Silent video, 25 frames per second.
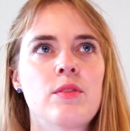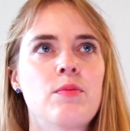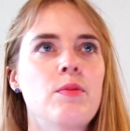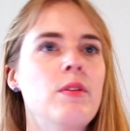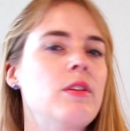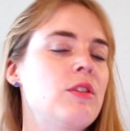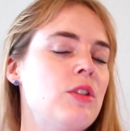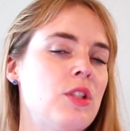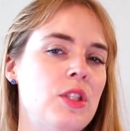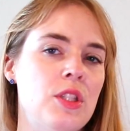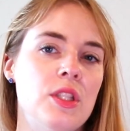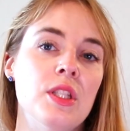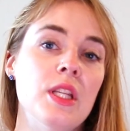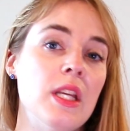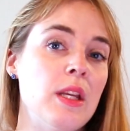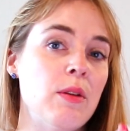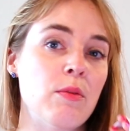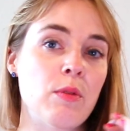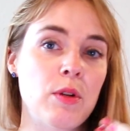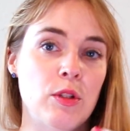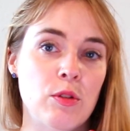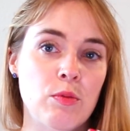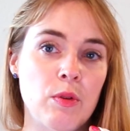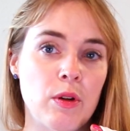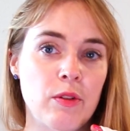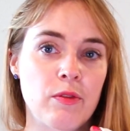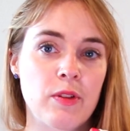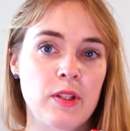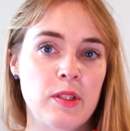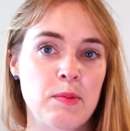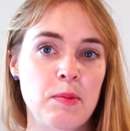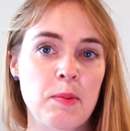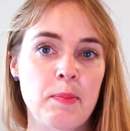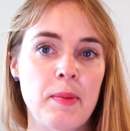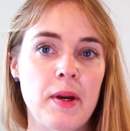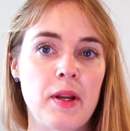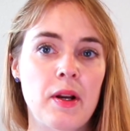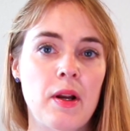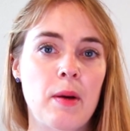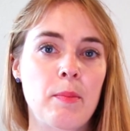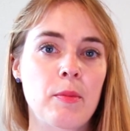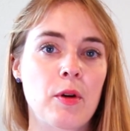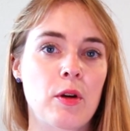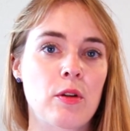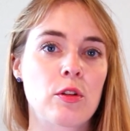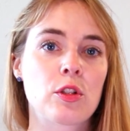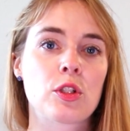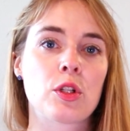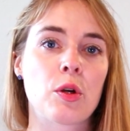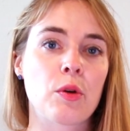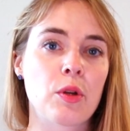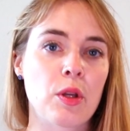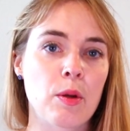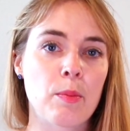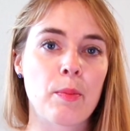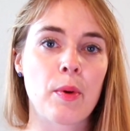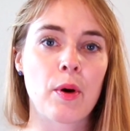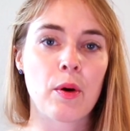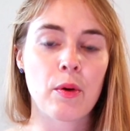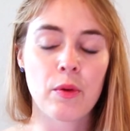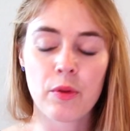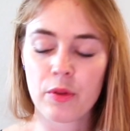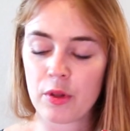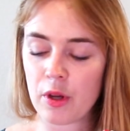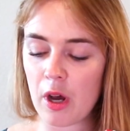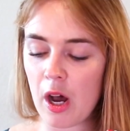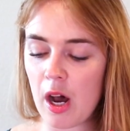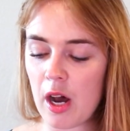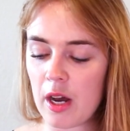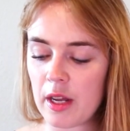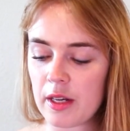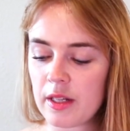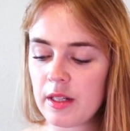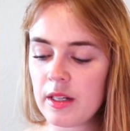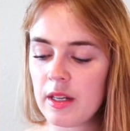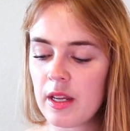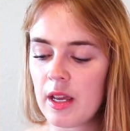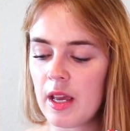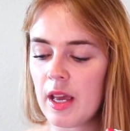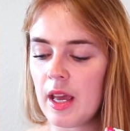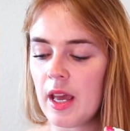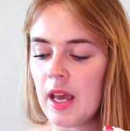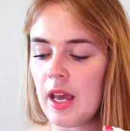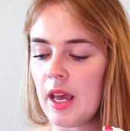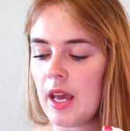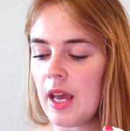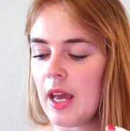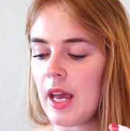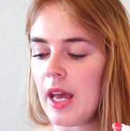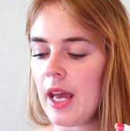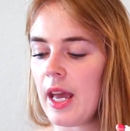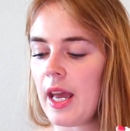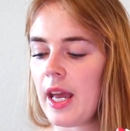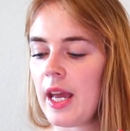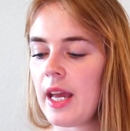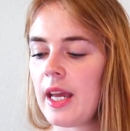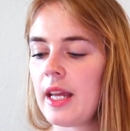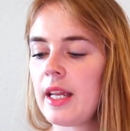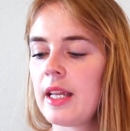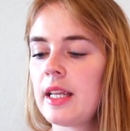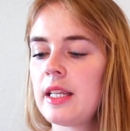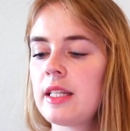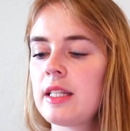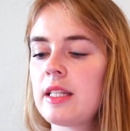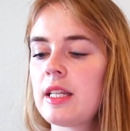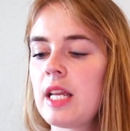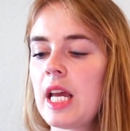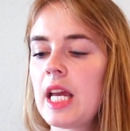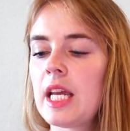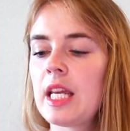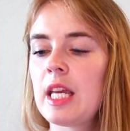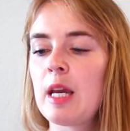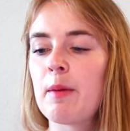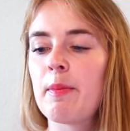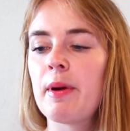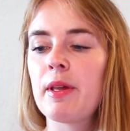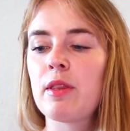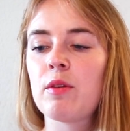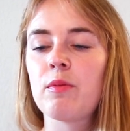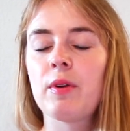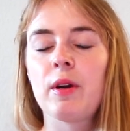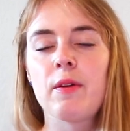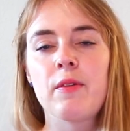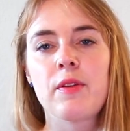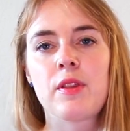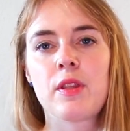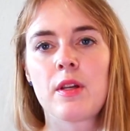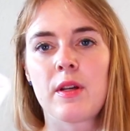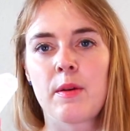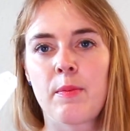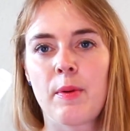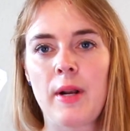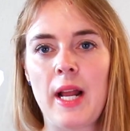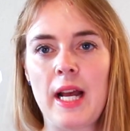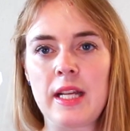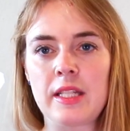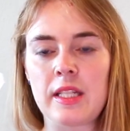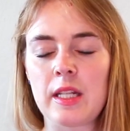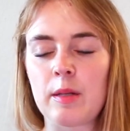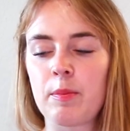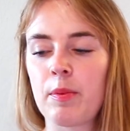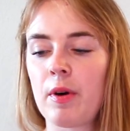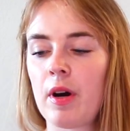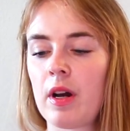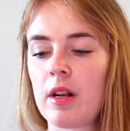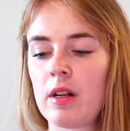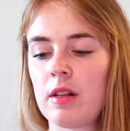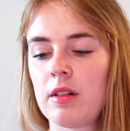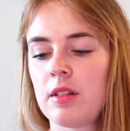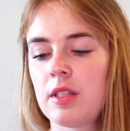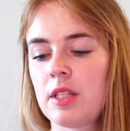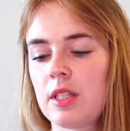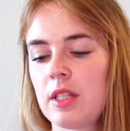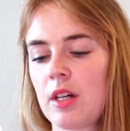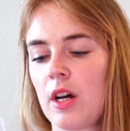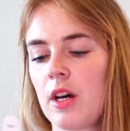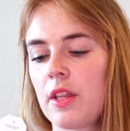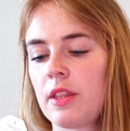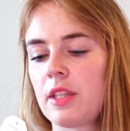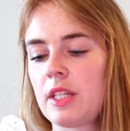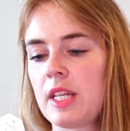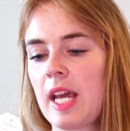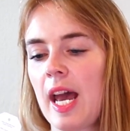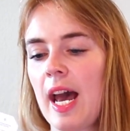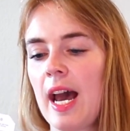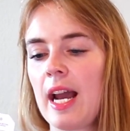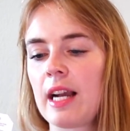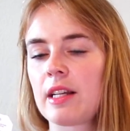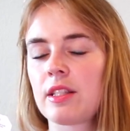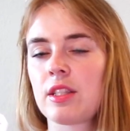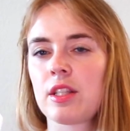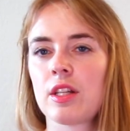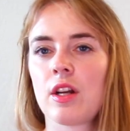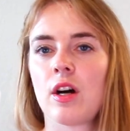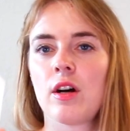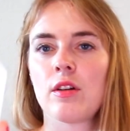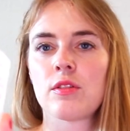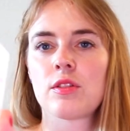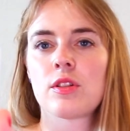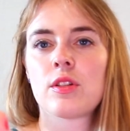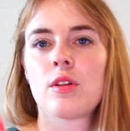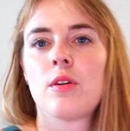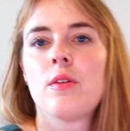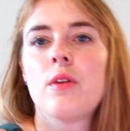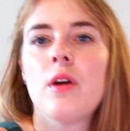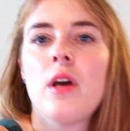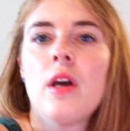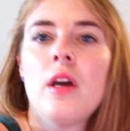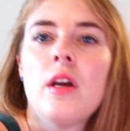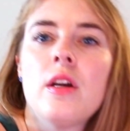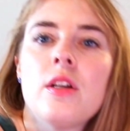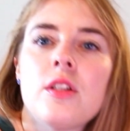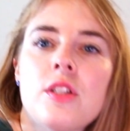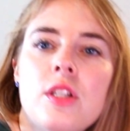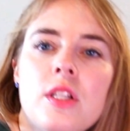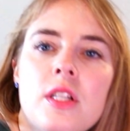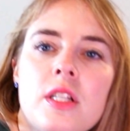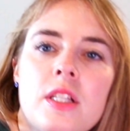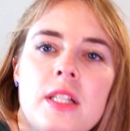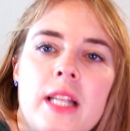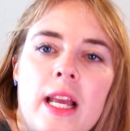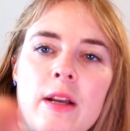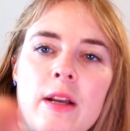we'll just see which one fits me better. I'm going to show you both on. And yeah, by the way, with the plastic bottles on the tags, it also, so this is